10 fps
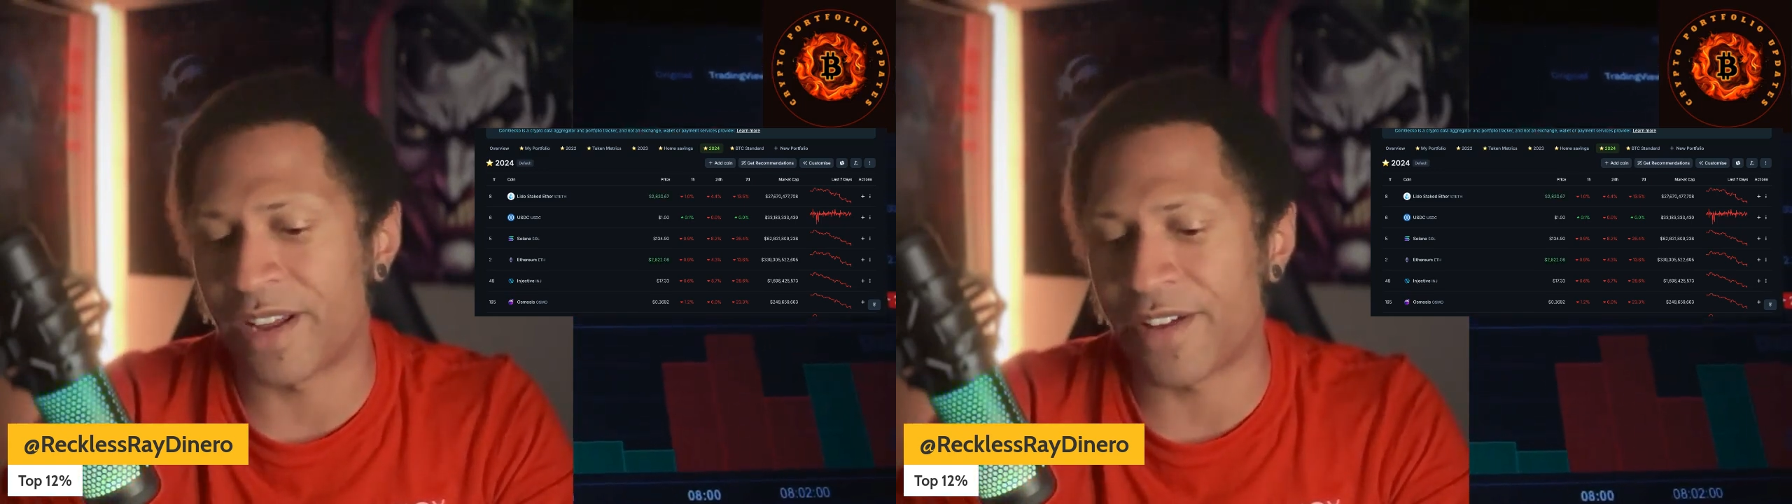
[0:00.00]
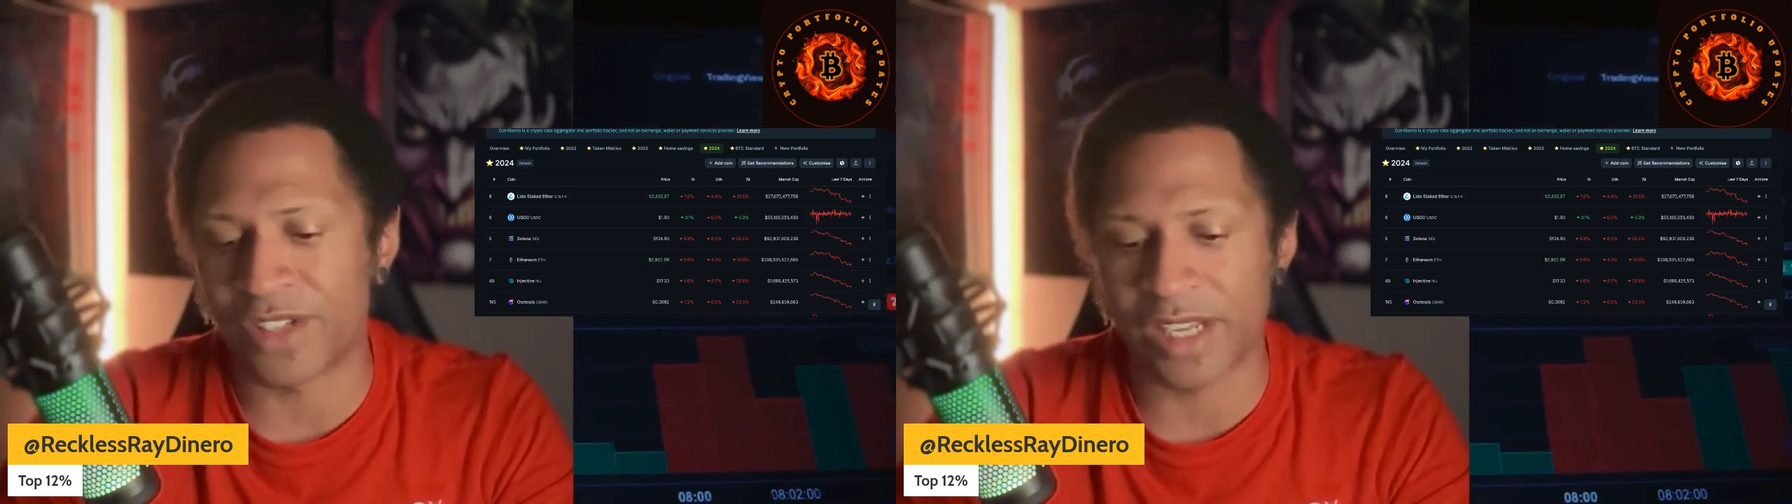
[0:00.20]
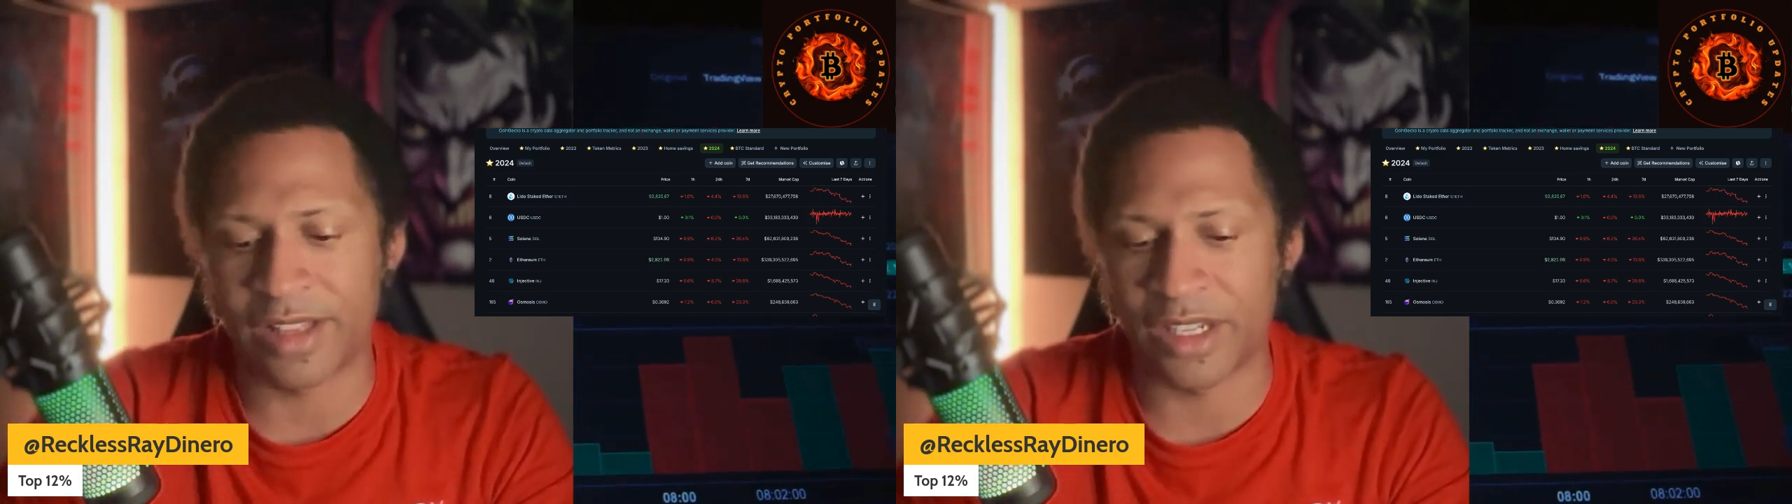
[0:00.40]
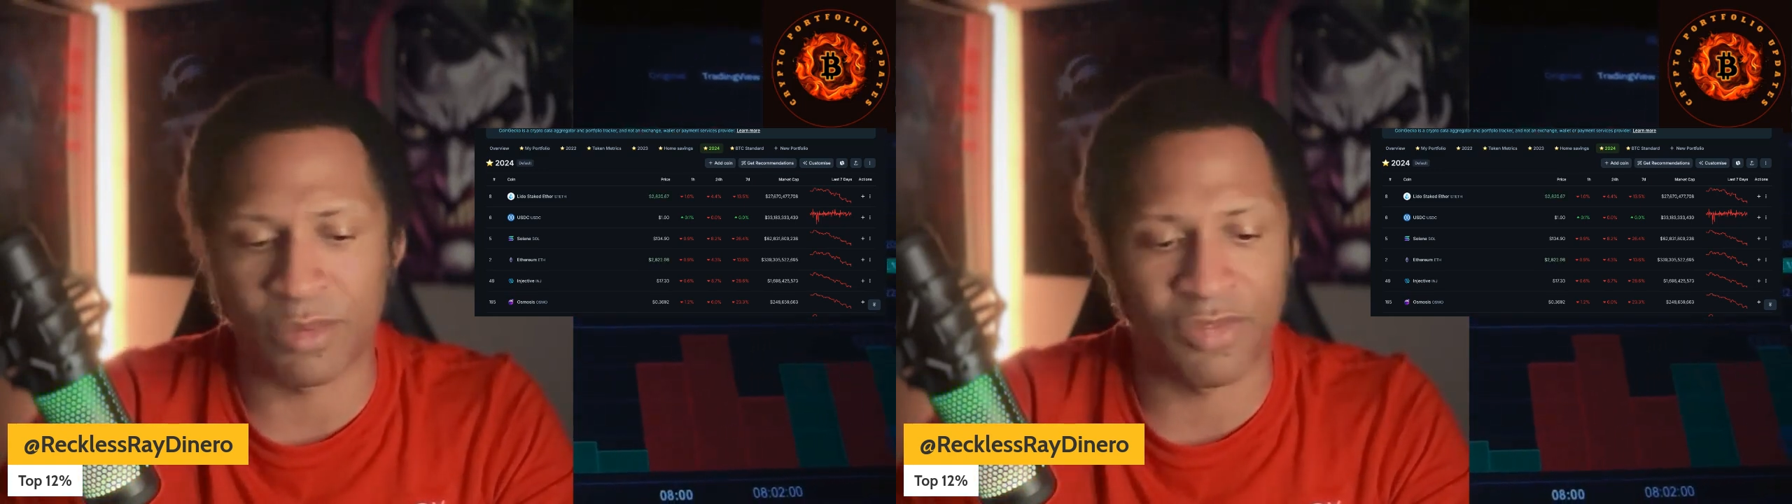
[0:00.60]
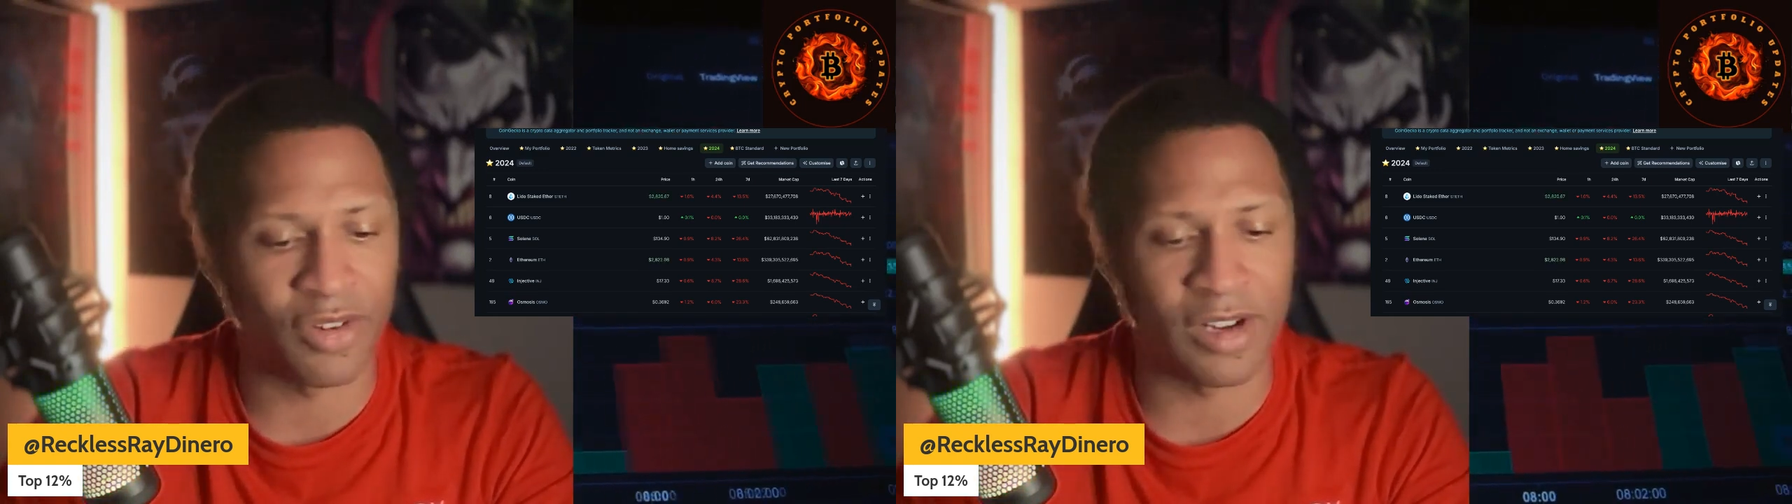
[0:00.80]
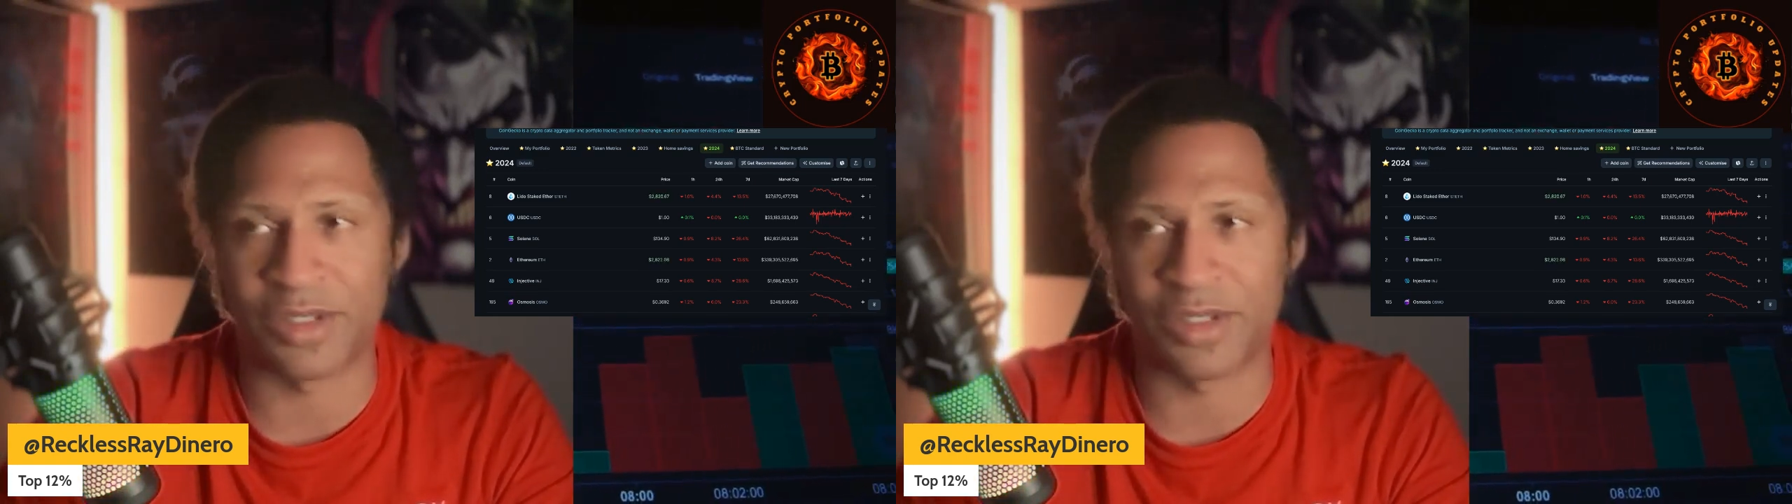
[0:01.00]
and I've said this before.